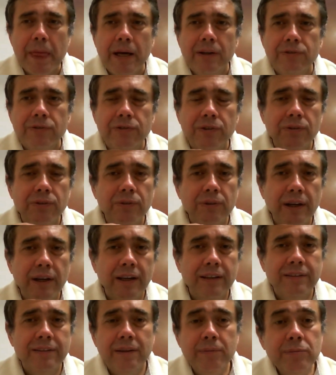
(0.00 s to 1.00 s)
So,
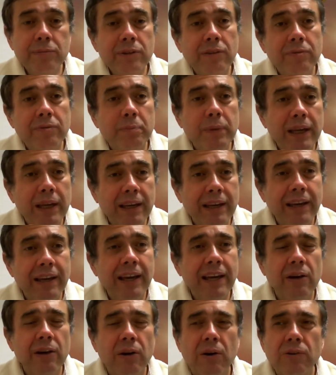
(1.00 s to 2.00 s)
in terms of
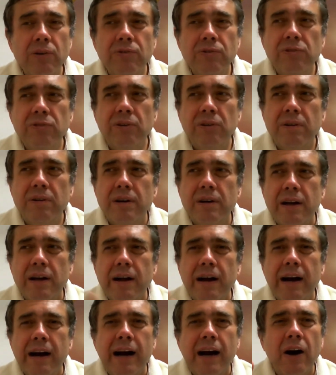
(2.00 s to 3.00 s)
BK also,
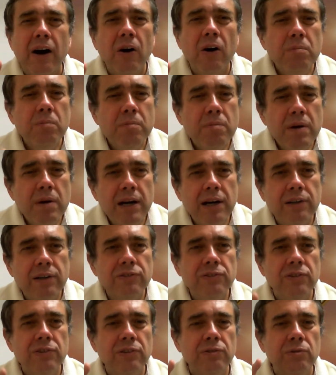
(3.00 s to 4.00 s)
how
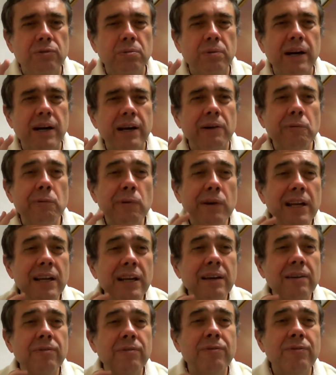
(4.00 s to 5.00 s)
much do I
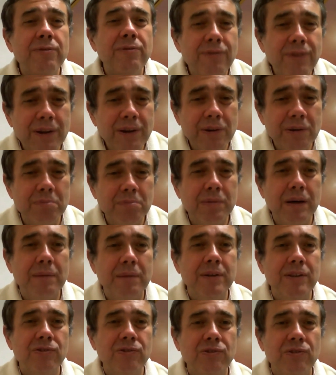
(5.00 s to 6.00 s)
really feel
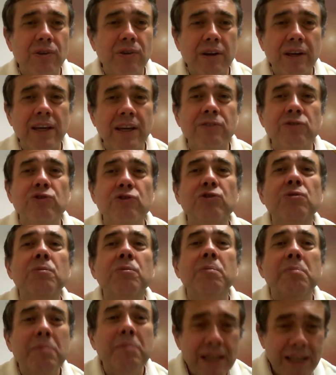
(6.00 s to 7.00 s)
Bob is talking to
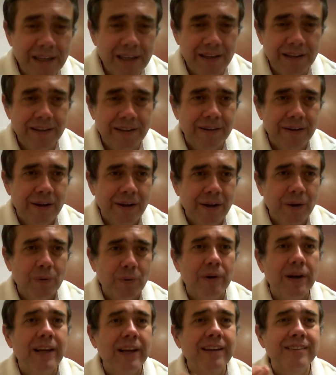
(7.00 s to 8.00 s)
me
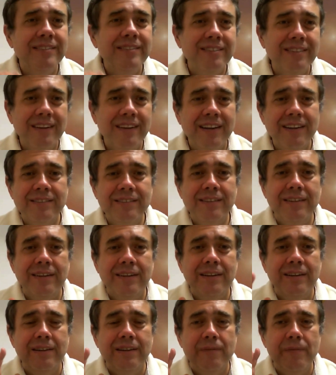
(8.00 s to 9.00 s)
when he says,
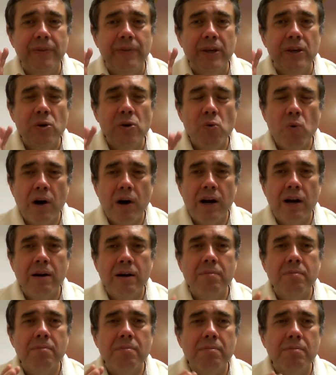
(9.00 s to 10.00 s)
"You
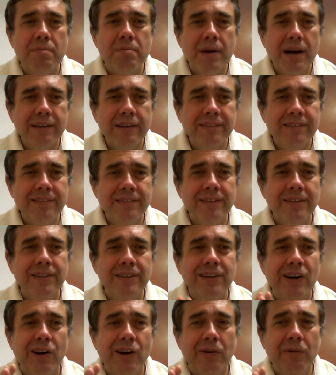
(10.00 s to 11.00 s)
are
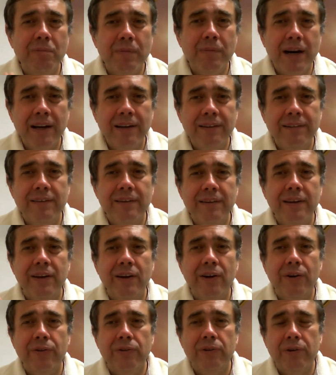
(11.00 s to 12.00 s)
Master Almighty
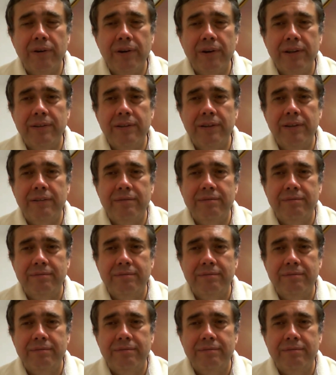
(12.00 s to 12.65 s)
Authority"?